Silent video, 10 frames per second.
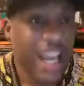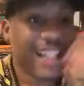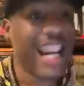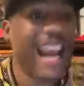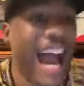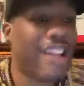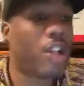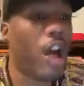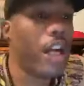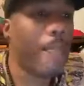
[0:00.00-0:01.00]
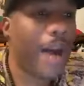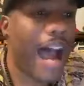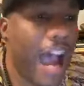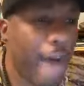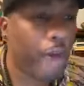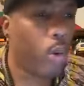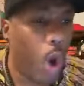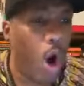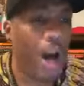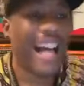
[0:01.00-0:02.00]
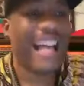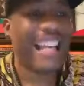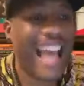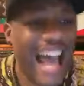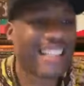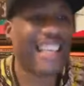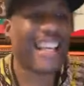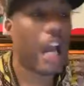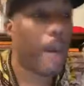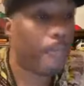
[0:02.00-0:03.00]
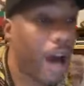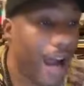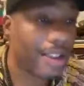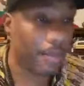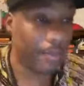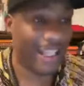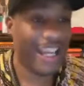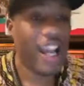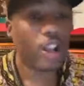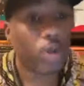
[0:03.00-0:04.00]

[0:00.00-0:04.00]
The Nigerian Biafra War lasted approximately